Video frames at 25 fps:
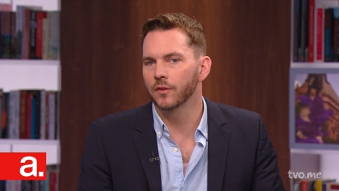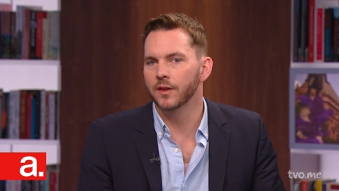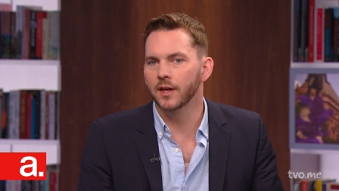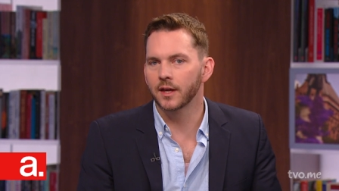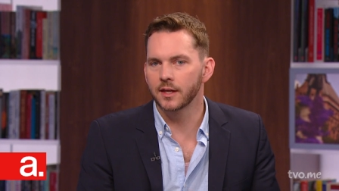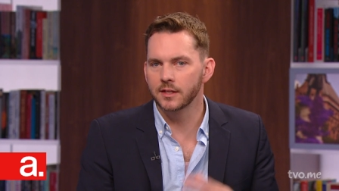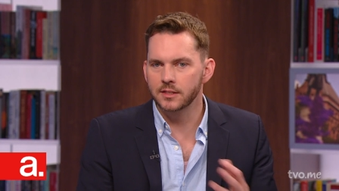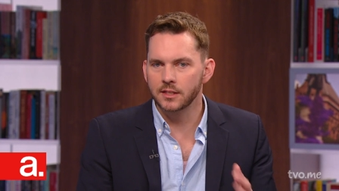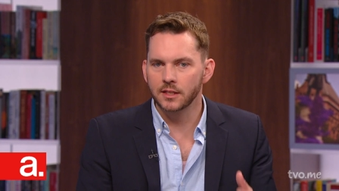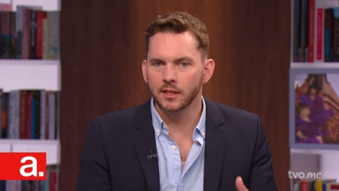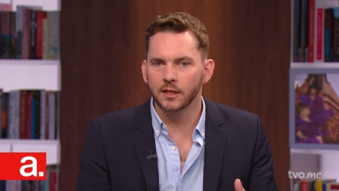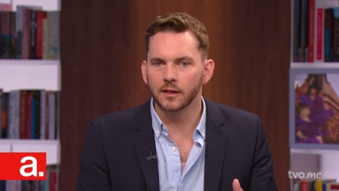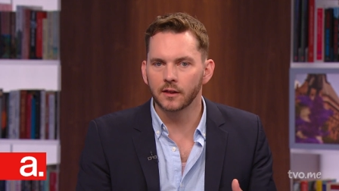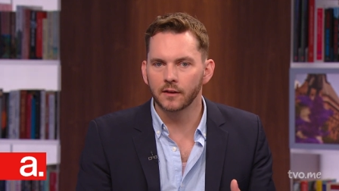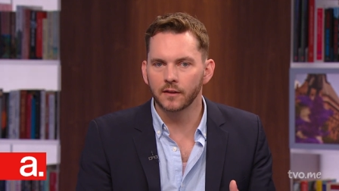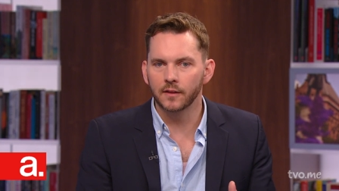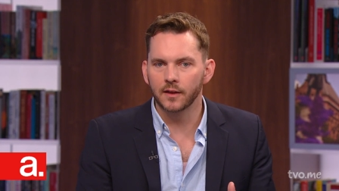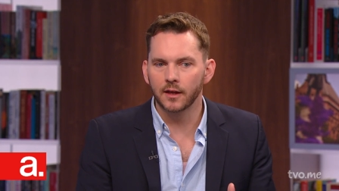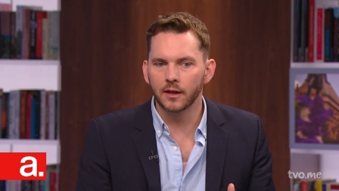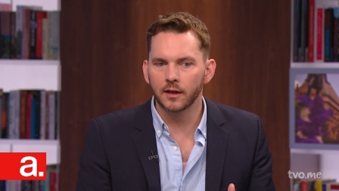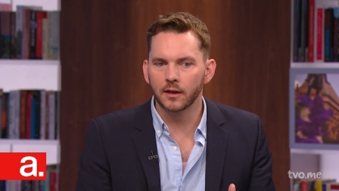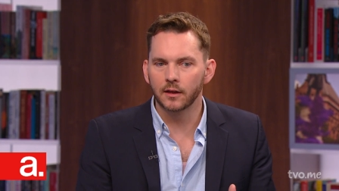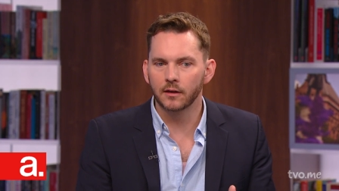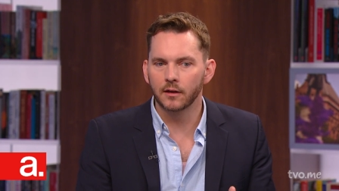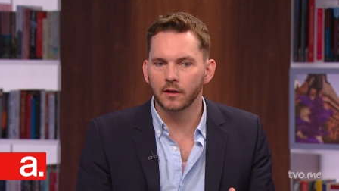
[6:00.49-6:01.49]
the idea
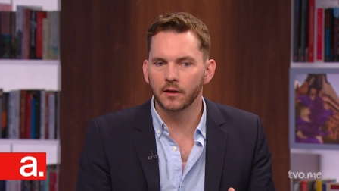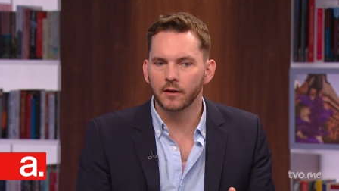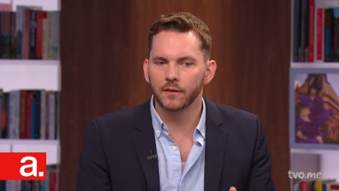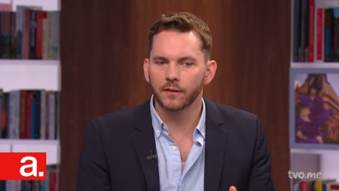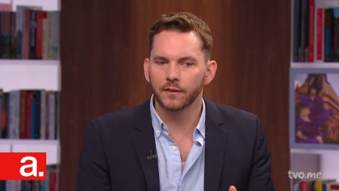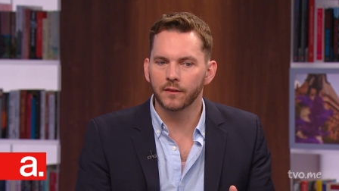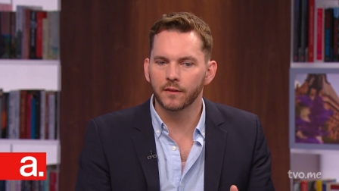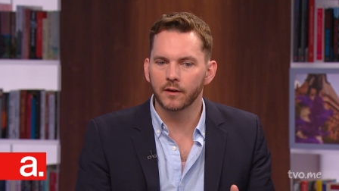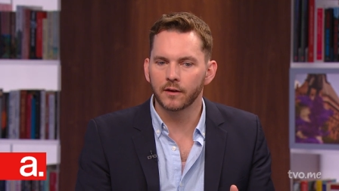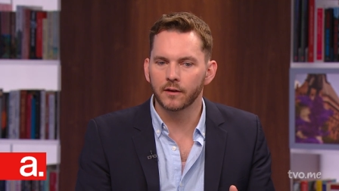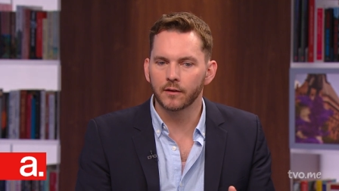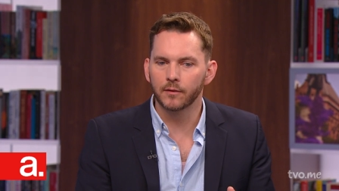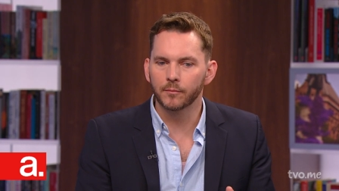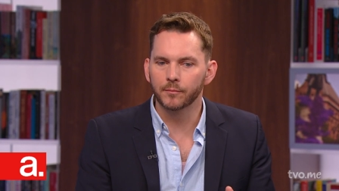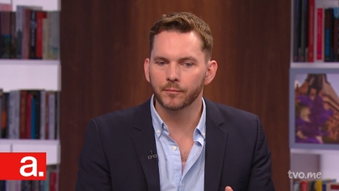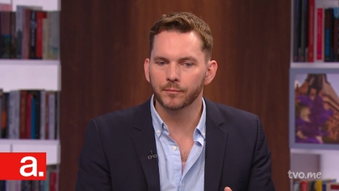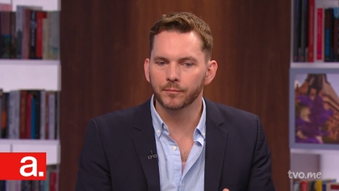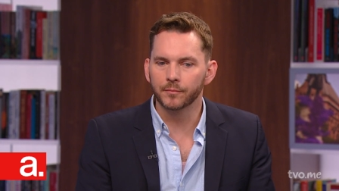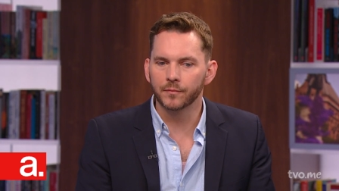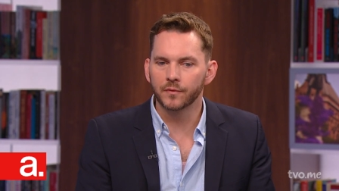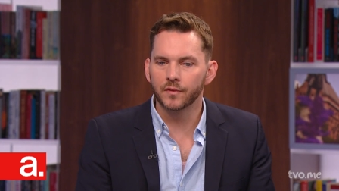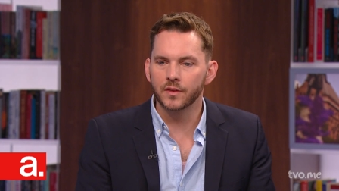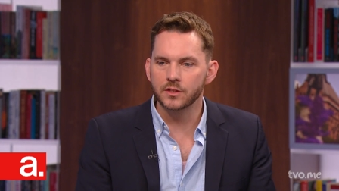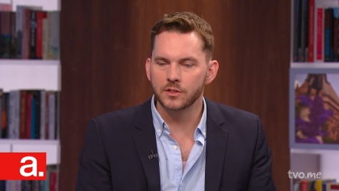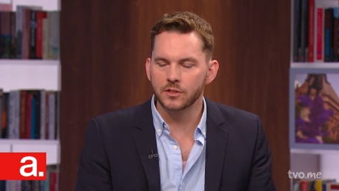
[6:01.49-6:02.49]
that the,
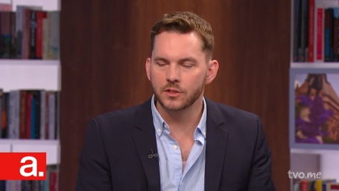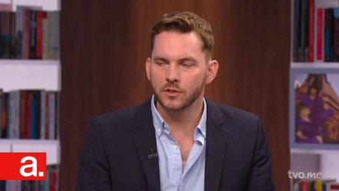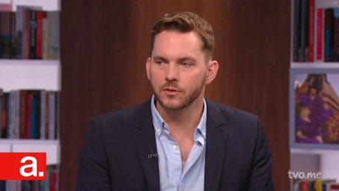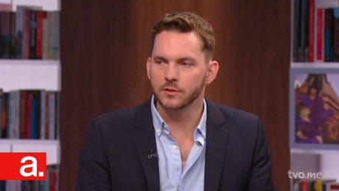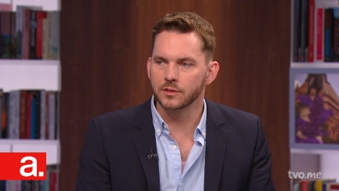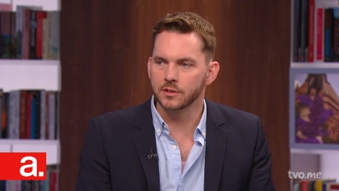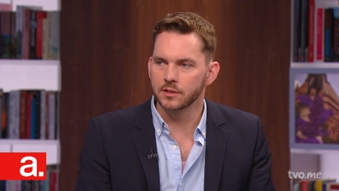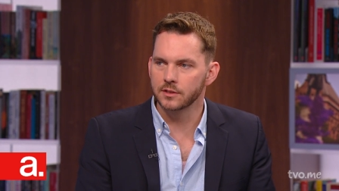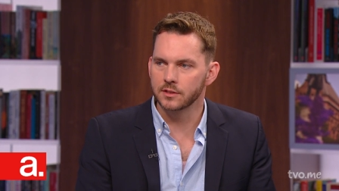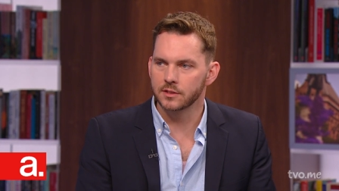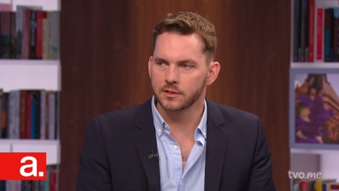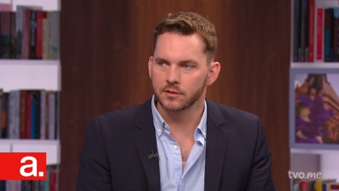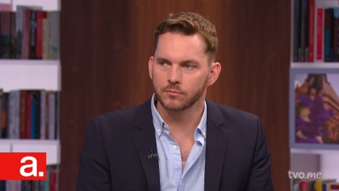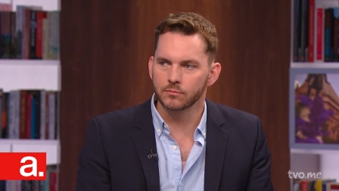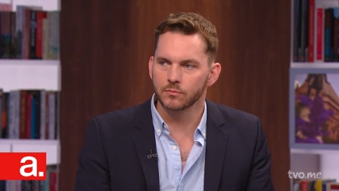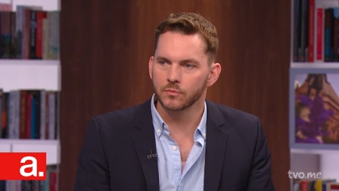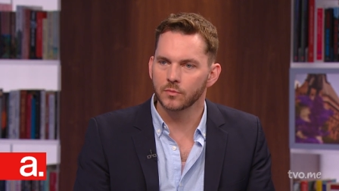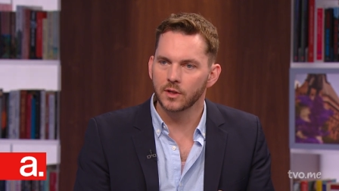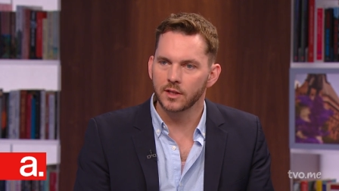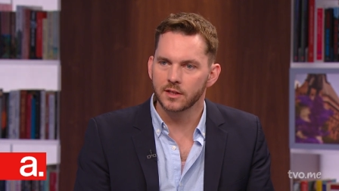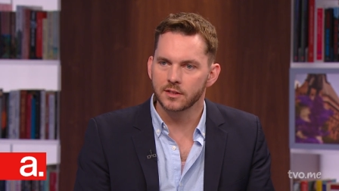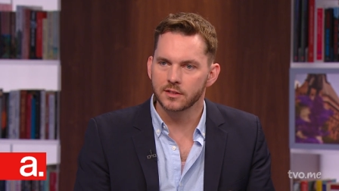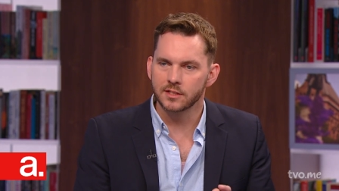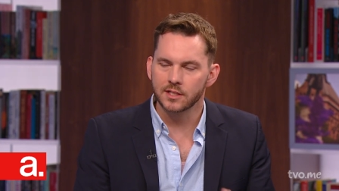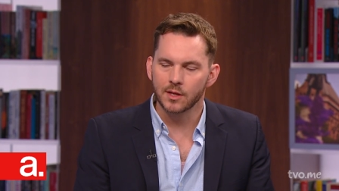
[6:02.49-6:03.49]
this use is, some,
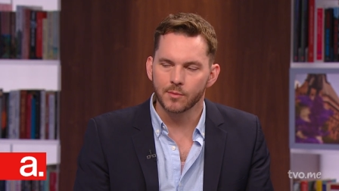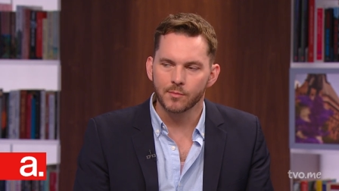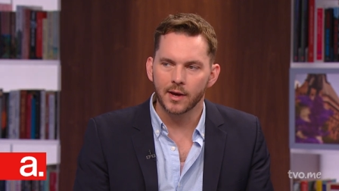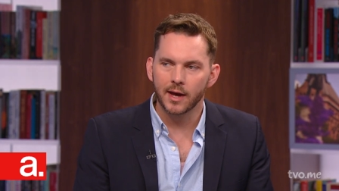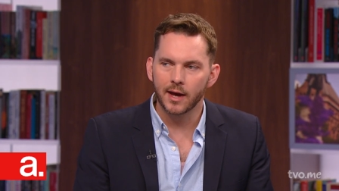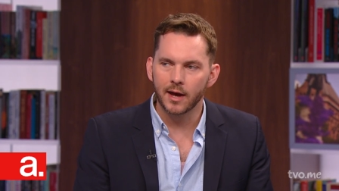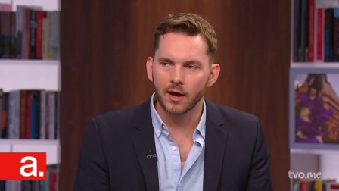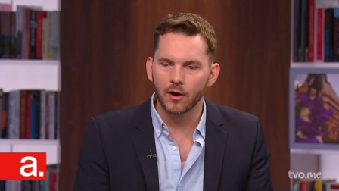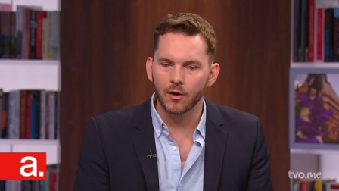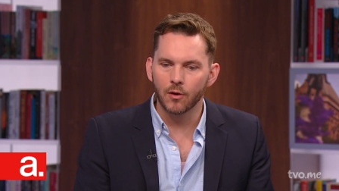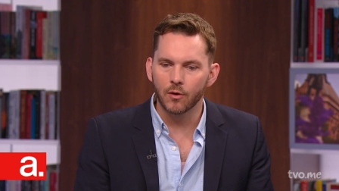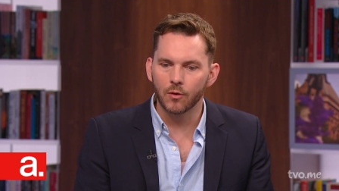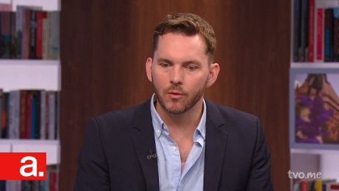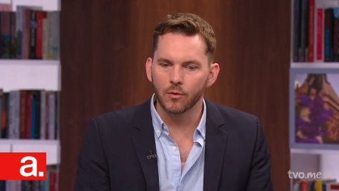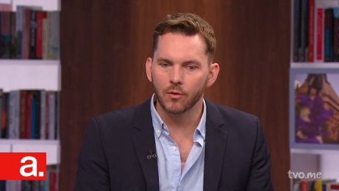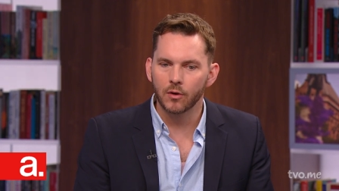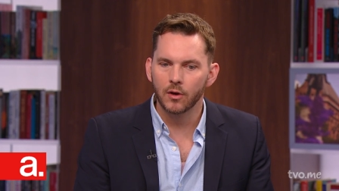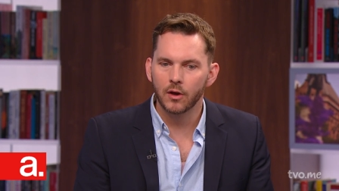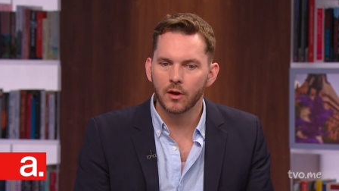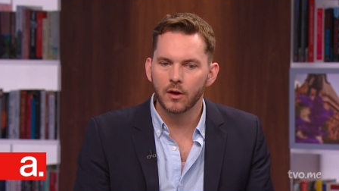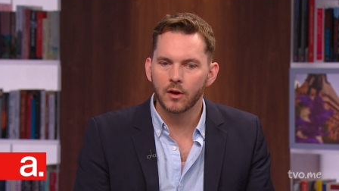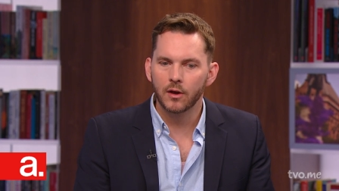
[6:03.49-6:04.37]
is somehow